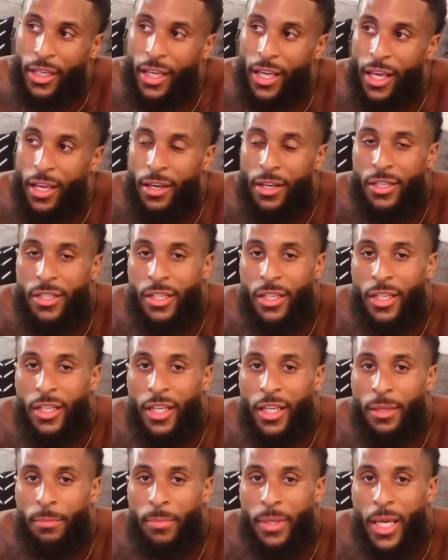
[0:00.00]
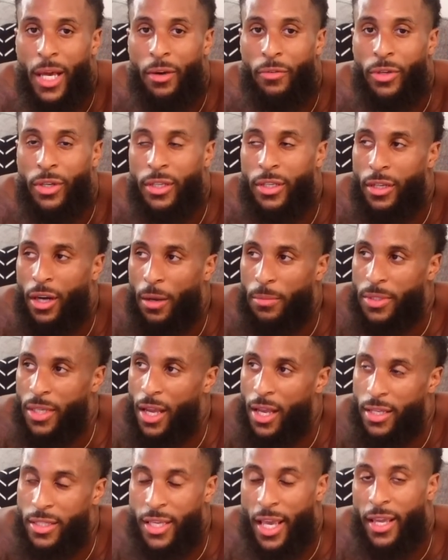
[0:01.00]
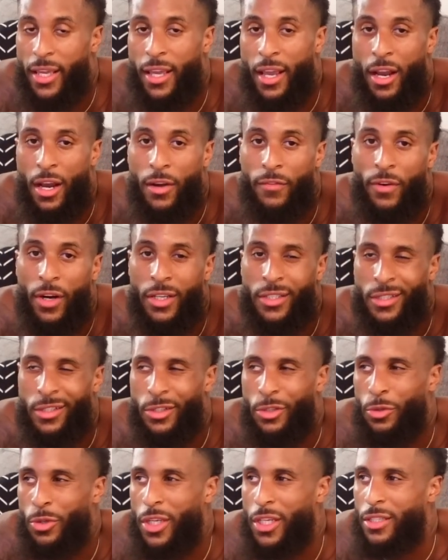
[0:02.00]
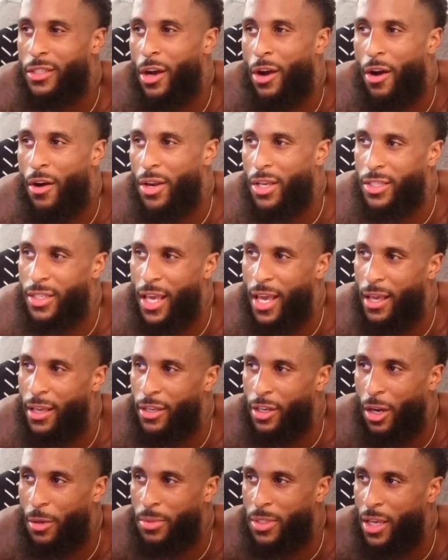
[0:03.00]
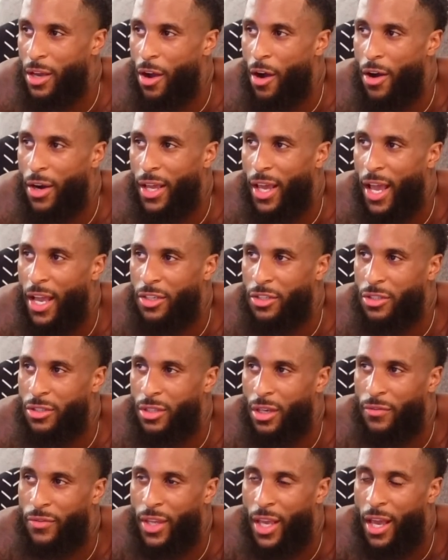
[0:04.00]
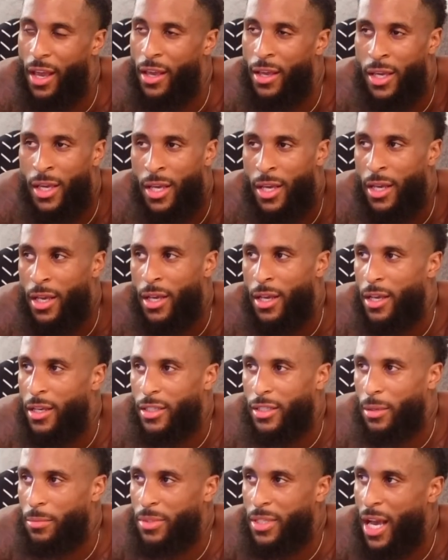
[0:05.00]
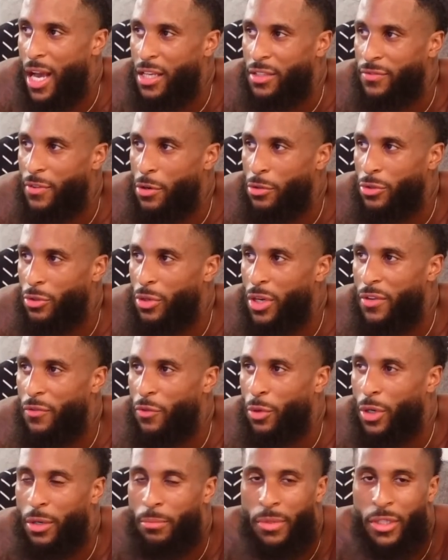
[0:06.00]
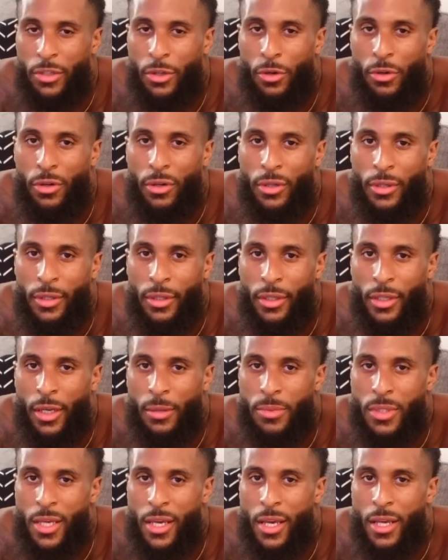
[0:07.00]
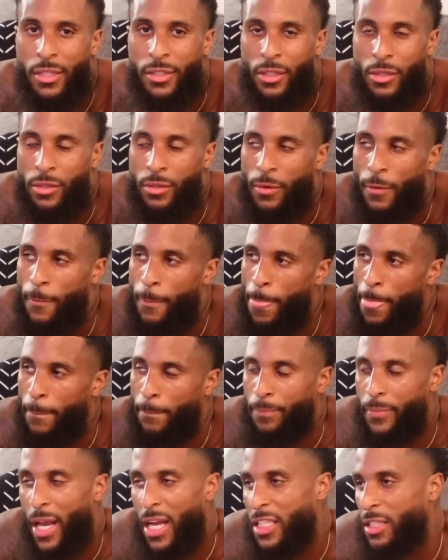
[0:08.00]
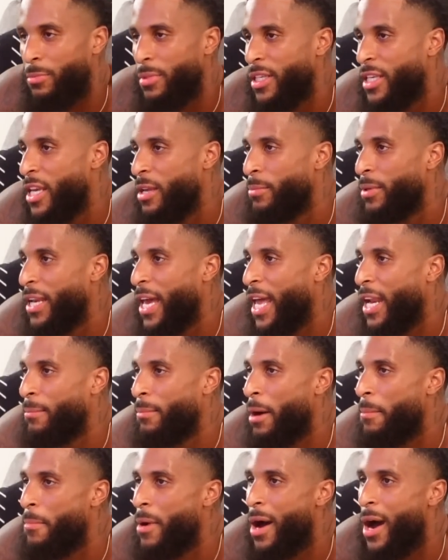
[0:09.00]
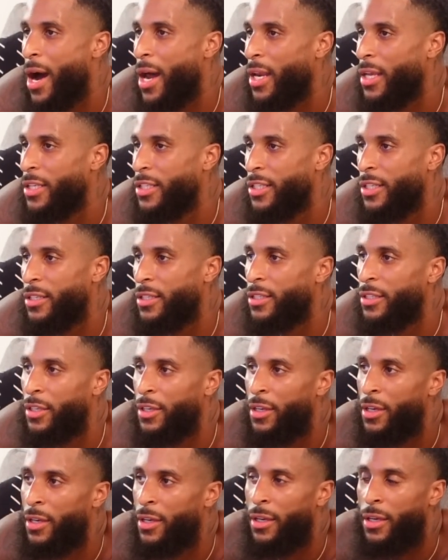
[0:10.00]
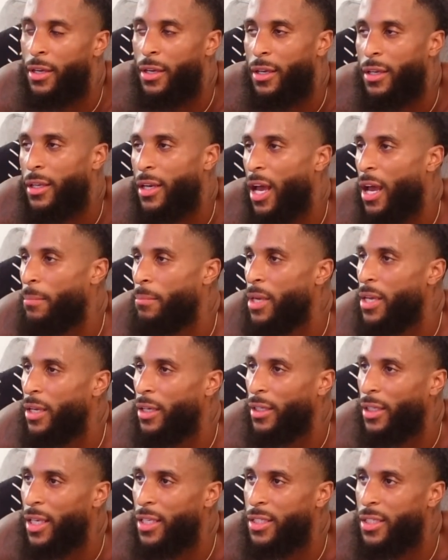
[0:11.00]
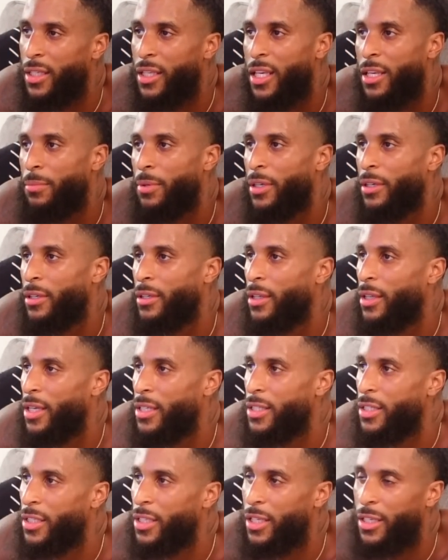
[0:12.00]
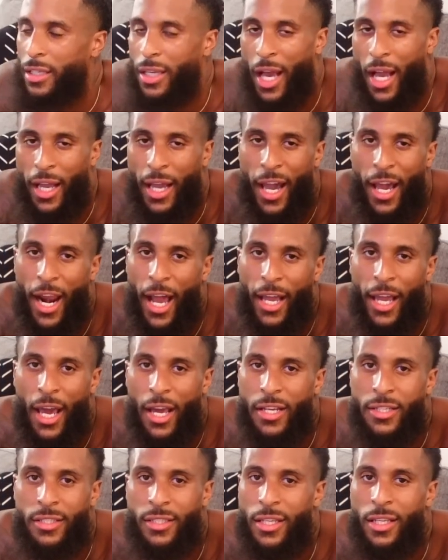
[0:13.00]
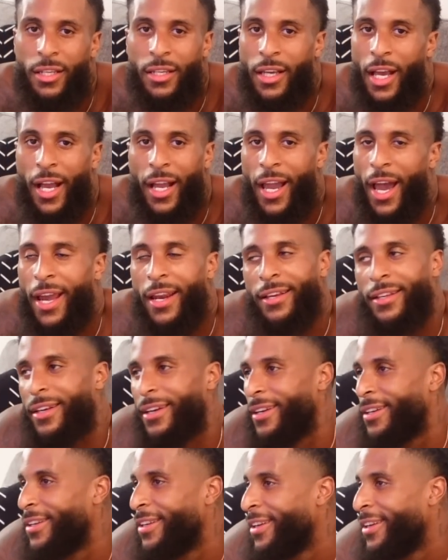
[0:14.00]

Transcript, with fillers: the energy to be able to, you know what I'm saying, take care of us and do these, all these, you know what I'm saying, all the extra stuff that sometimes folks don't even want to be doing. You know what I'm saying? So I just be keeping that in my mind and just, you know what I mean? Let's just keep it. Let's just keep, I got, I got to see it. I got to,